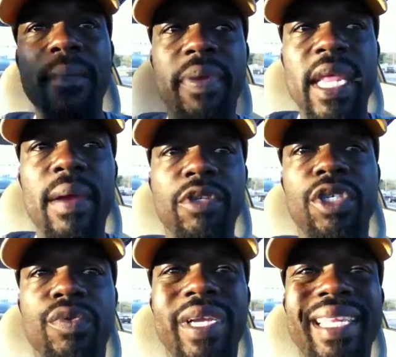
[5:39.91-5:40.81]
I'm being able
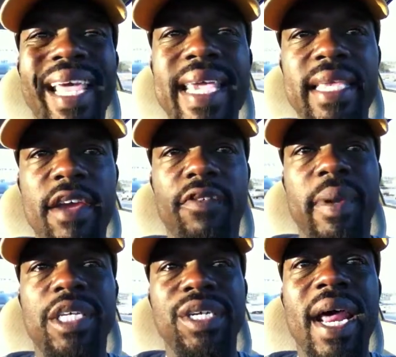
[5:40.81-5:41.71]
to relay the
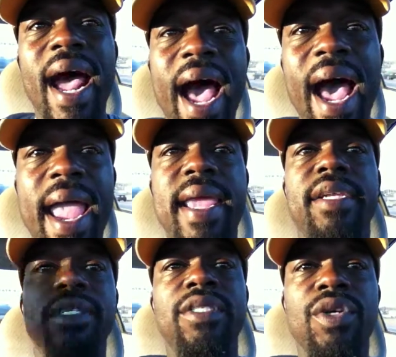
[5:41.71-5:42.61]
information that
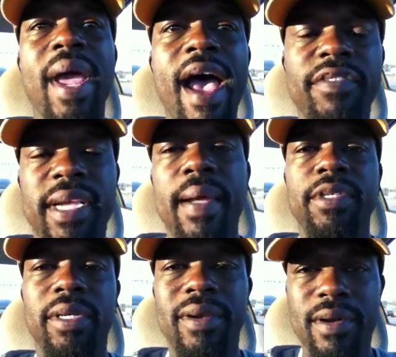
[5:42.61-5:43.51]
I do have
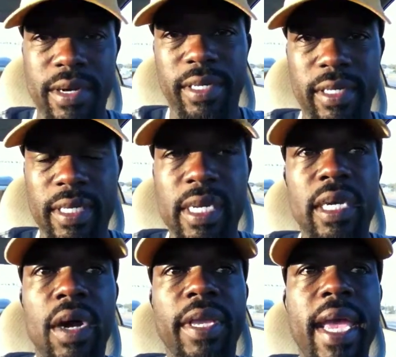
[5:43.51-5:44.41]
time to
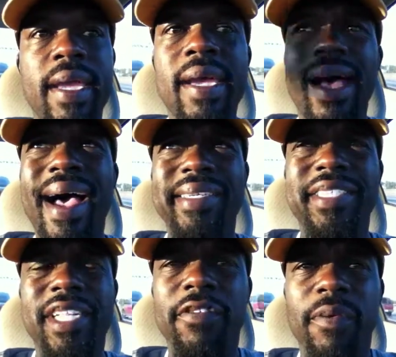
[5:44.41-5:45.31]
learn, okay? I
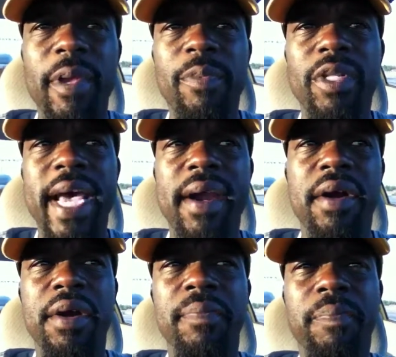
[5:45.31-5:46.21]
just look for people that
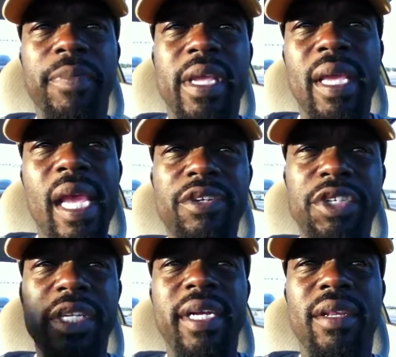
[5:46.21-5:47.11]
are
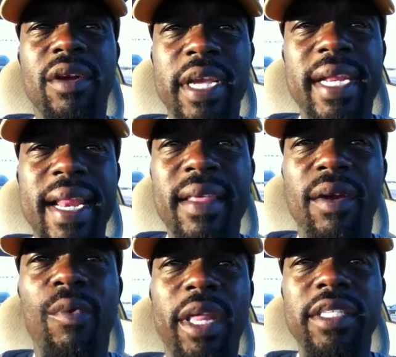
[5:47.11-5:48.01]
interested in learning and
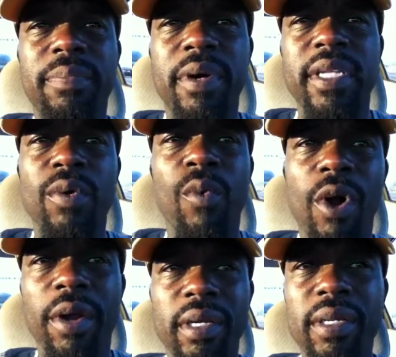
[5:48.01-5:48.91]
that are willing to put in the
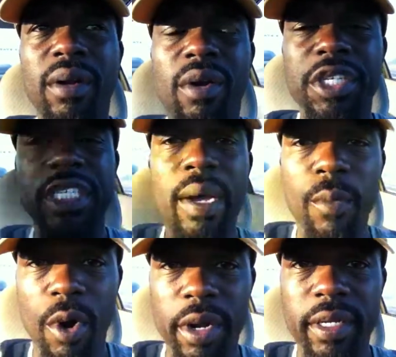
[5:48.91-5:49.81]
work, or
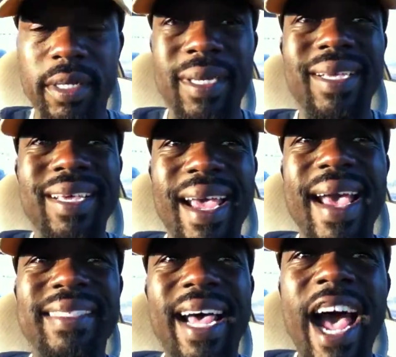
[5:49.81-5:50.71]
some work,
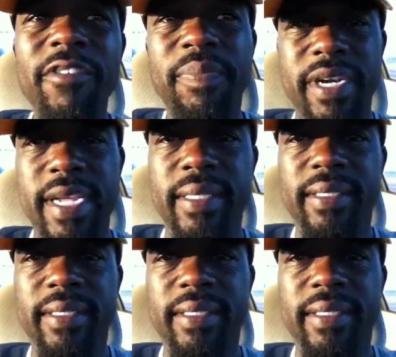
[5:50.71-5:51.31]
as I've put it,